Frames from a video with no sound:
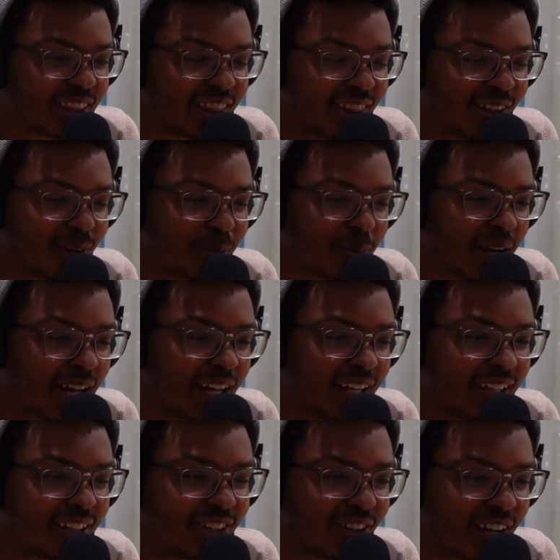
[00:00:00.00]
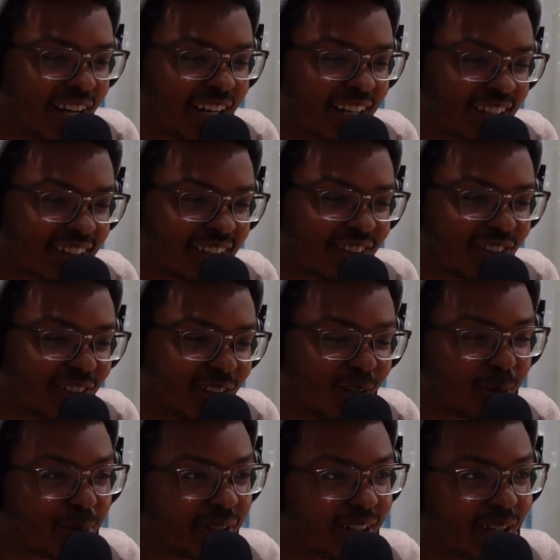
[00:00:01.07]
their head has literally
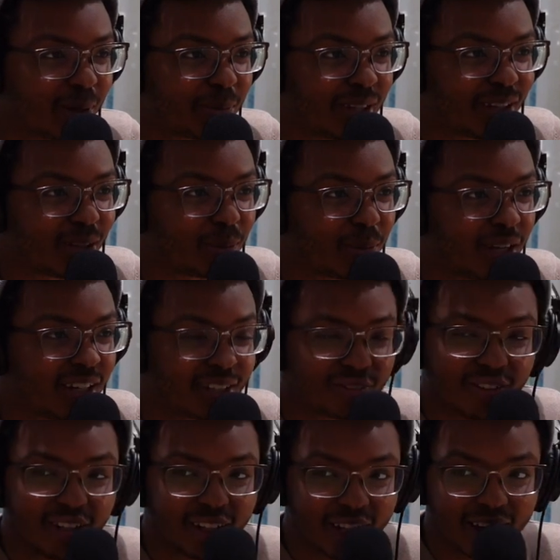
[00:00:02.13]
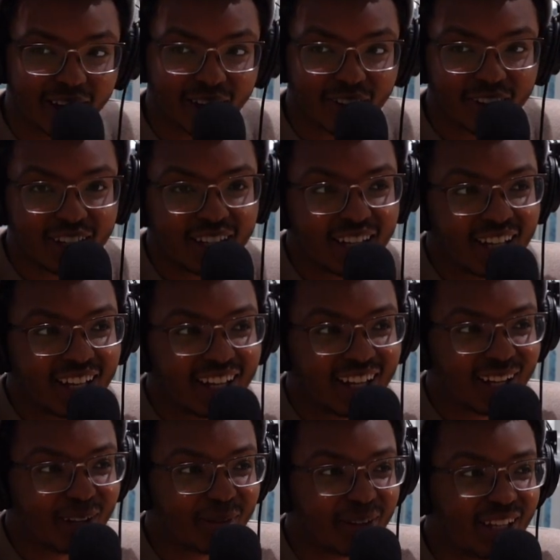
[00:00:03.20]
opened up and their brain has fallen out.